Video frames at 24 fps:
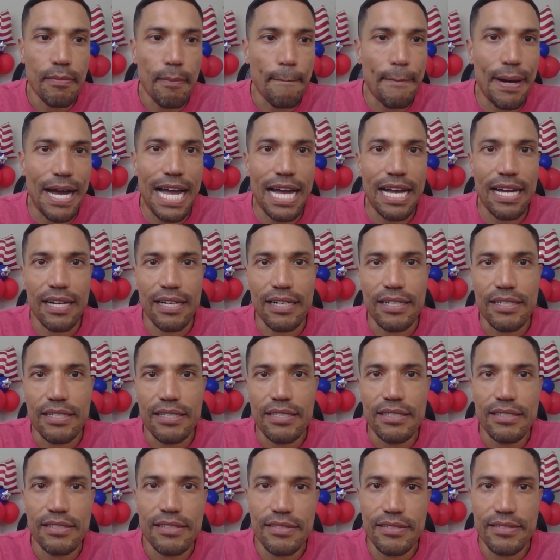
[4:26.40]
Bam.
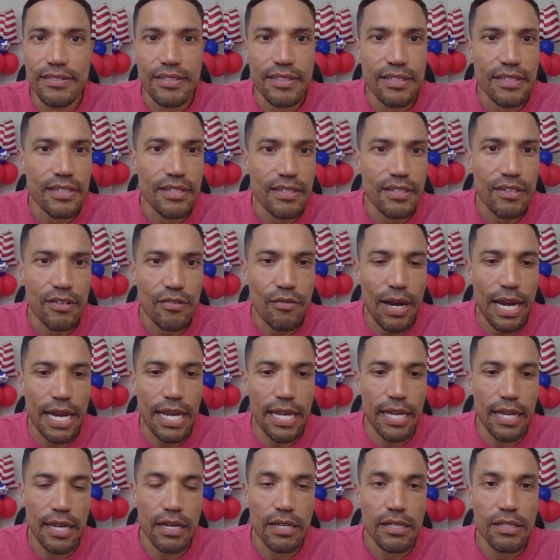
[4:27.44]
Right
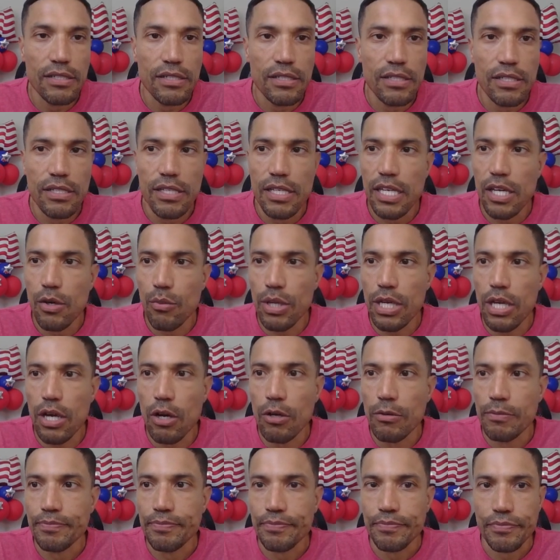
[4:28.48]
here. Here we
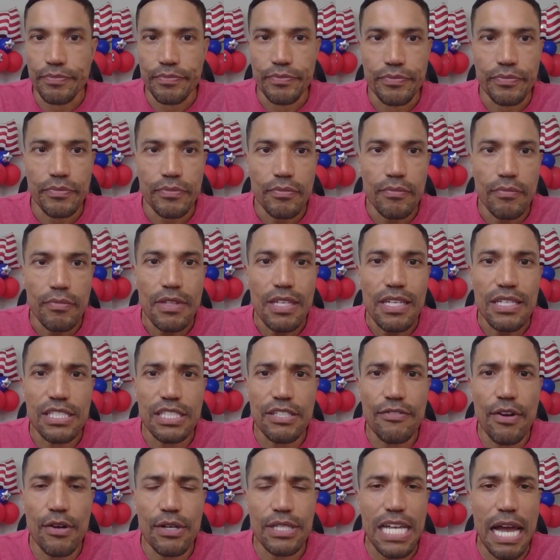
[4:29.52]
go. This is the
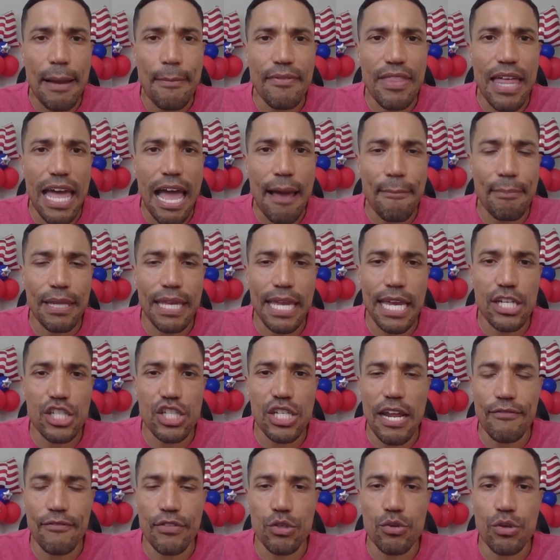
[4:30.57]
very top of the application.
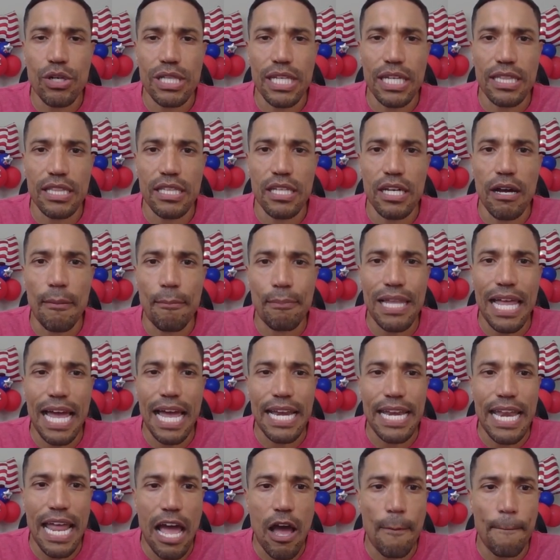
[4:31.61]
After you click the apply
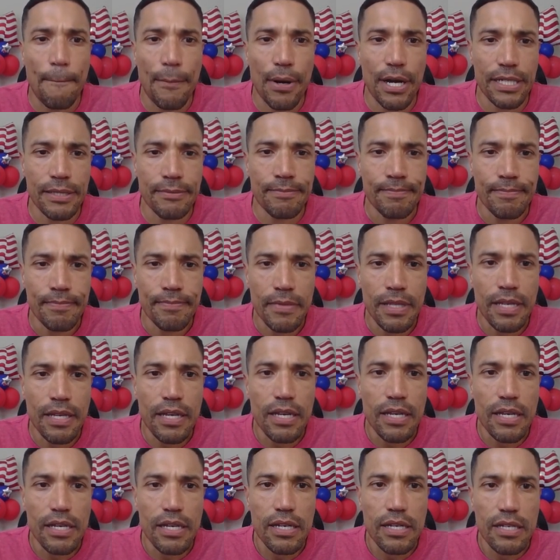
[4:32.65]
now button,
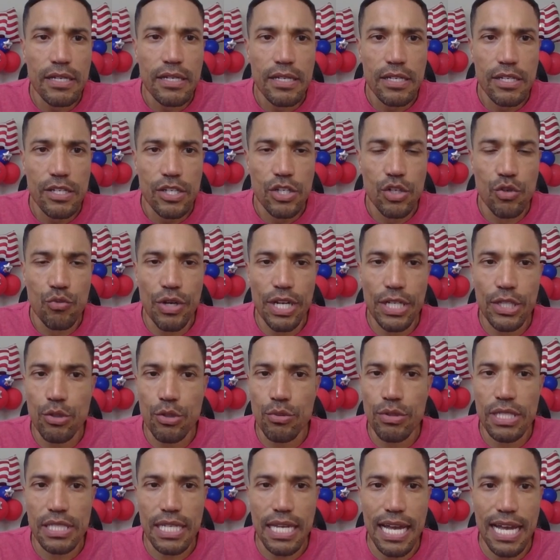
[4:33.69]
you read through
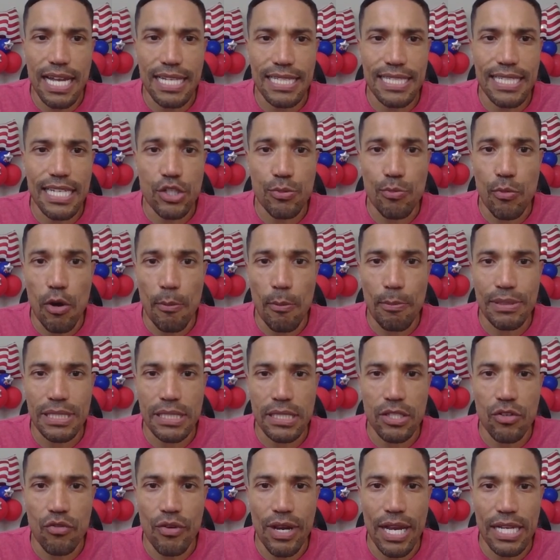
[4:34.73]
this content. Small business
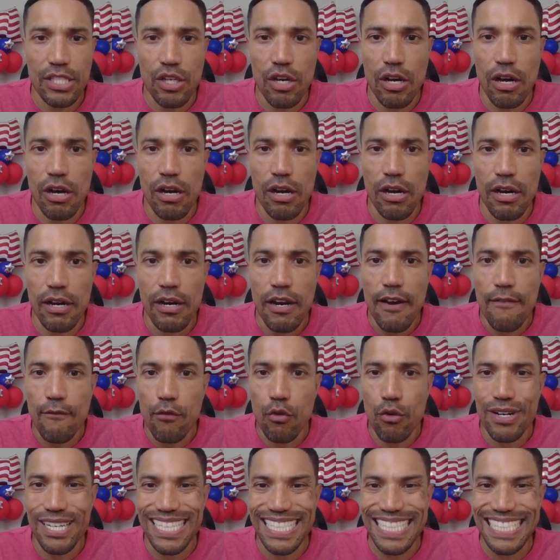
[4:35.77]
grants are
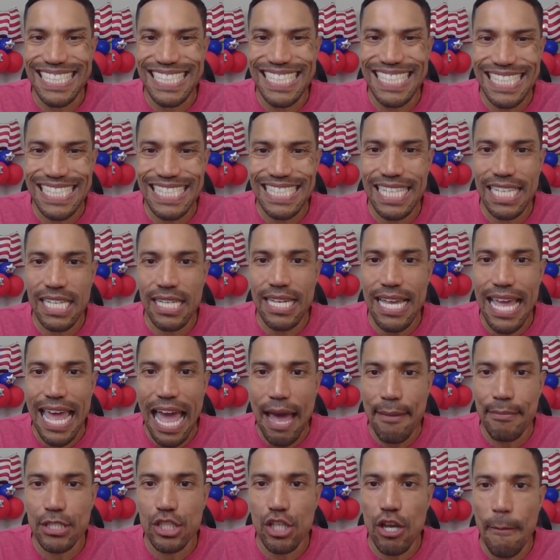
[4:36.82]
for existing
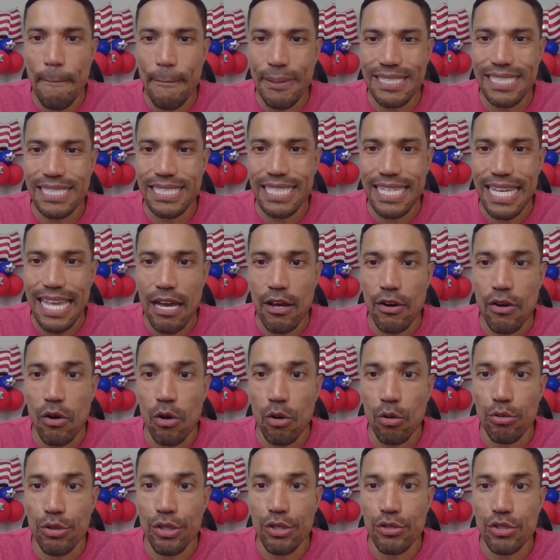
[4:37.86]
Amazon business account
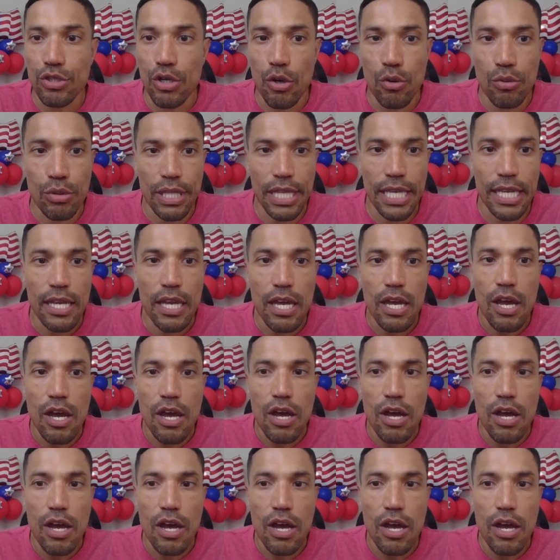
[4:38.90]
holders only,